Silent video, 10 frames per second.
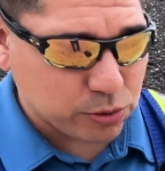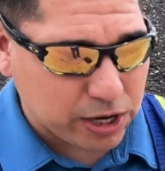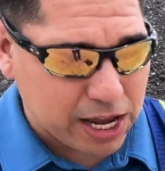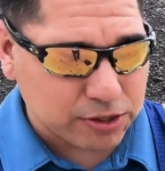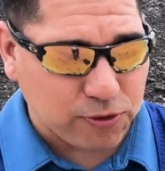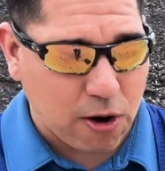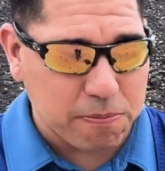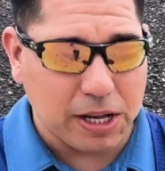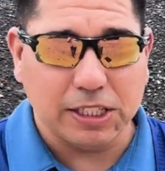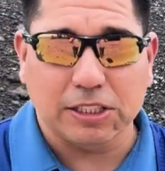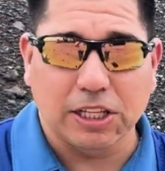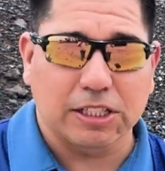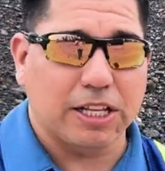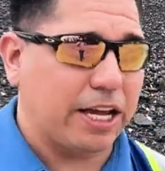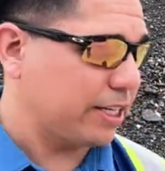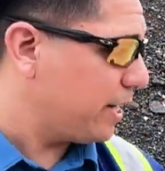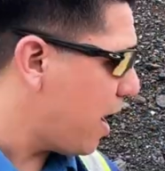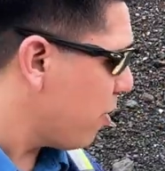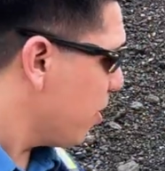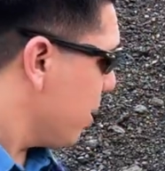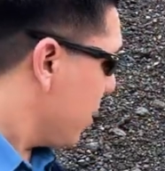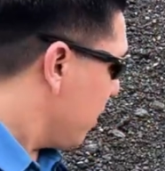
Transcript: is what asphalt millings look like. Now,